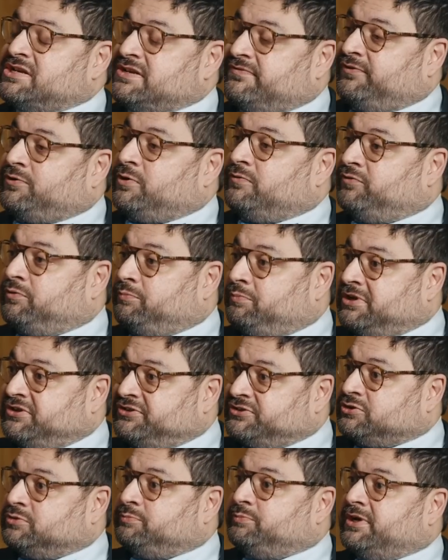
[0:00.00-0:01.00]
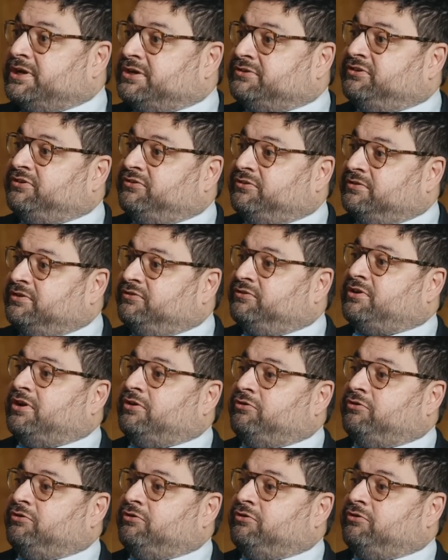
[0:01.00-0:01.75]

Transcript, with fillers: difficult for political parties in this mm-hmm.